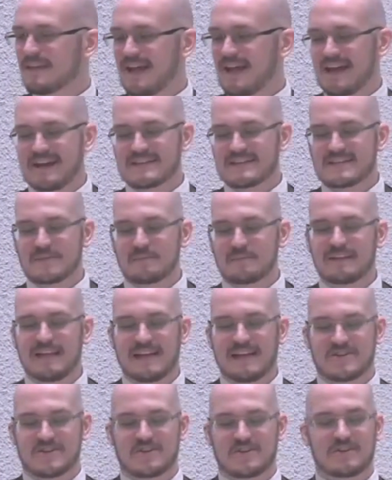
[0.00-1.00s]
and it's a
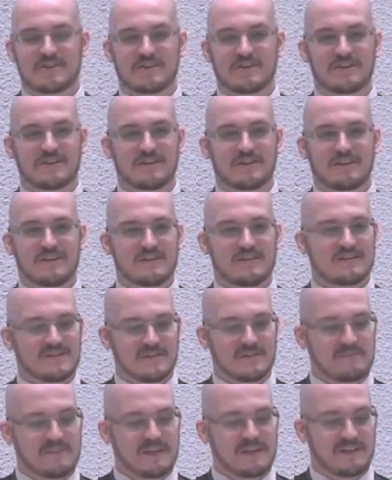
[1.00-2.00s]
pleasure
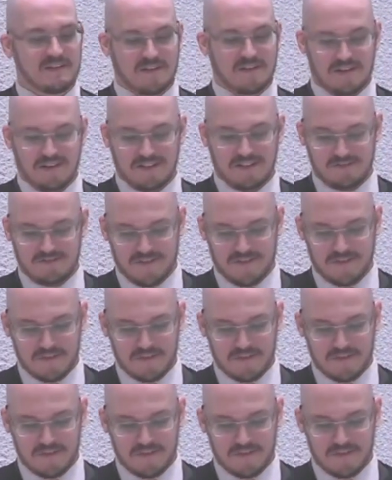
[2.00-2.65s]
to meet all of